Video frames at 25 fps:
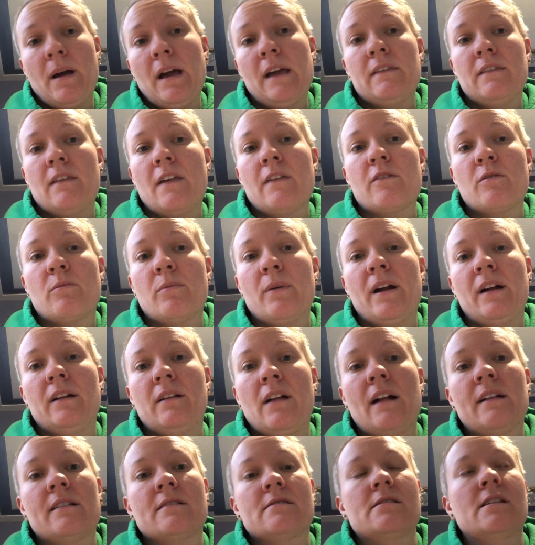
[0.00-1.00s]
buying the other brand,
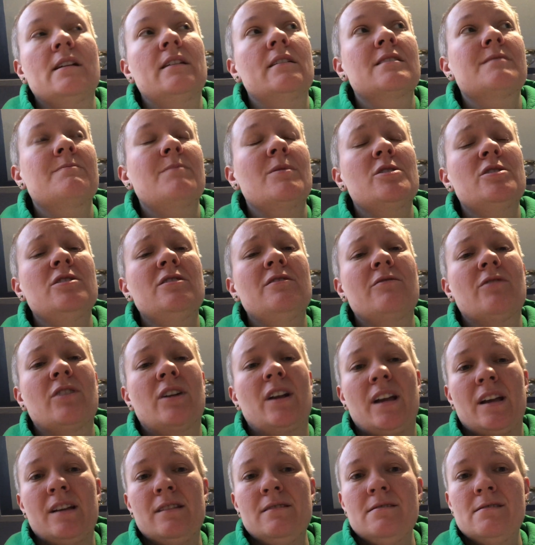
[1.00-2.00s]
honestly. And especially for
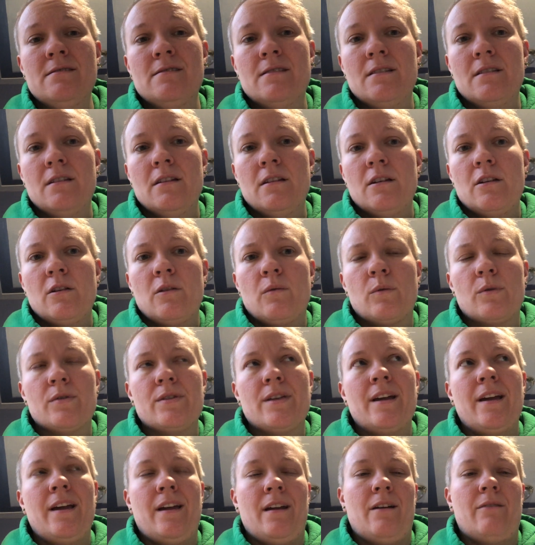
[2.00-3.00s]
kids where
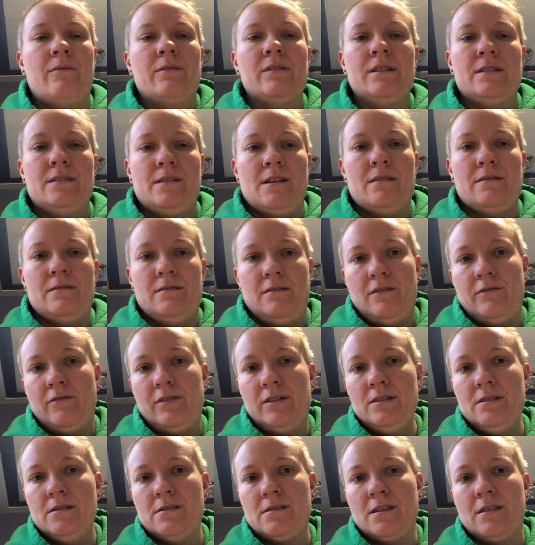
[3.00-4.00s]
they can't really tell the
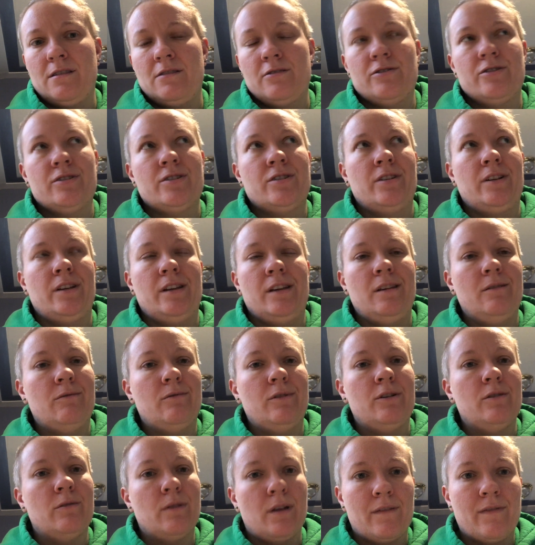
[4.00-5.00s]
difference and they're just going to eat
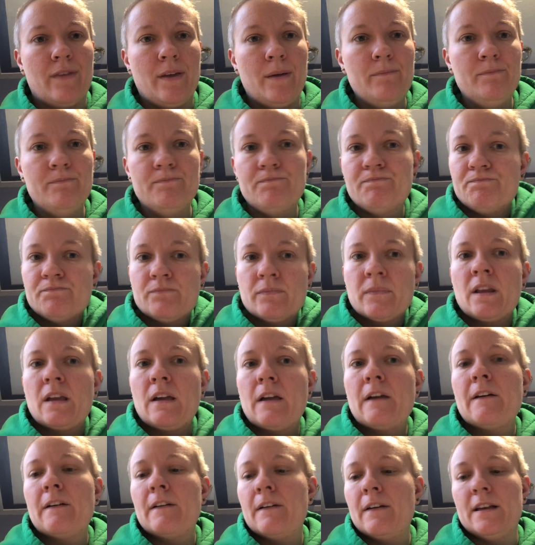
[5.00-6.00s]
what you give them,
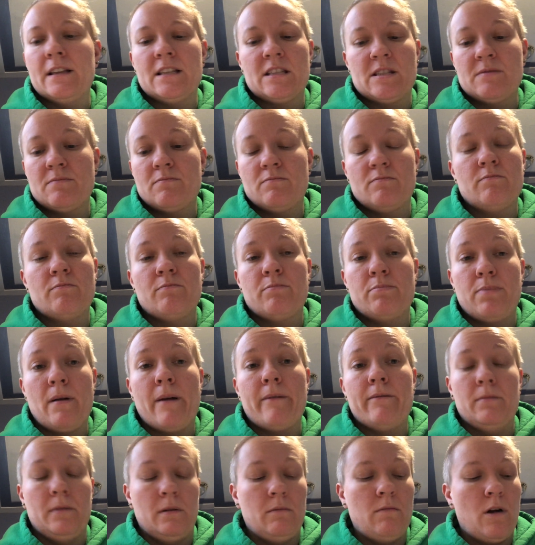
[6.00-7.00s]
it's
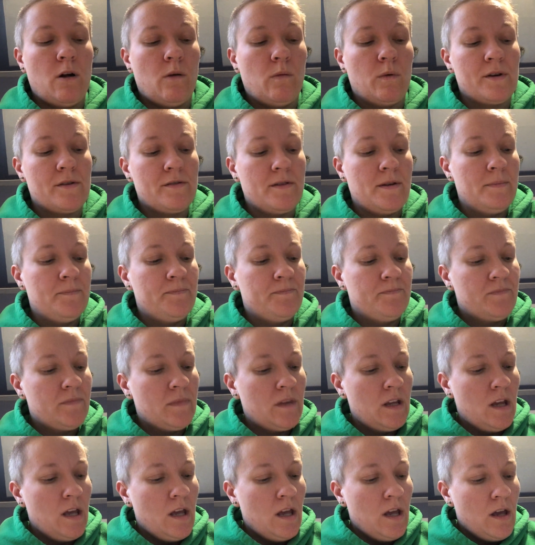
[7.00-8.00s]
probably well worth it.
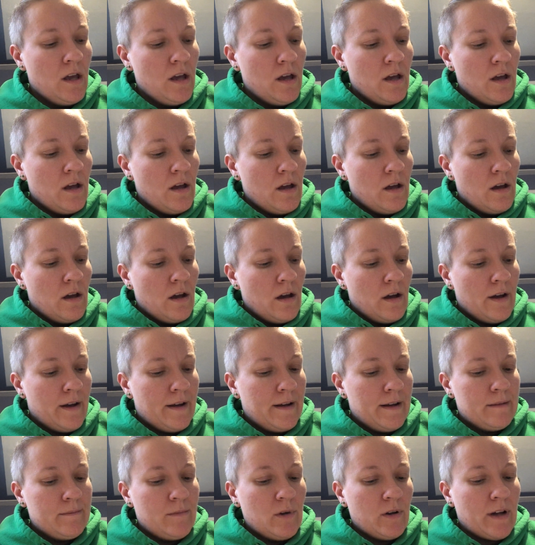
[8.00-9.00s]

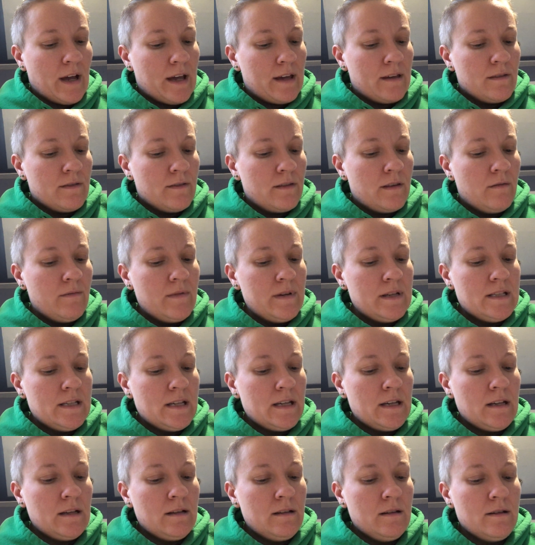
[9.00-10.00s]
Okay, then we
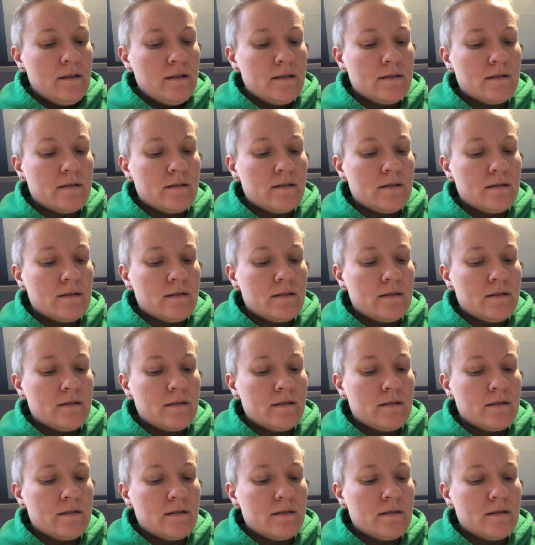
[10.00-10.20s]
did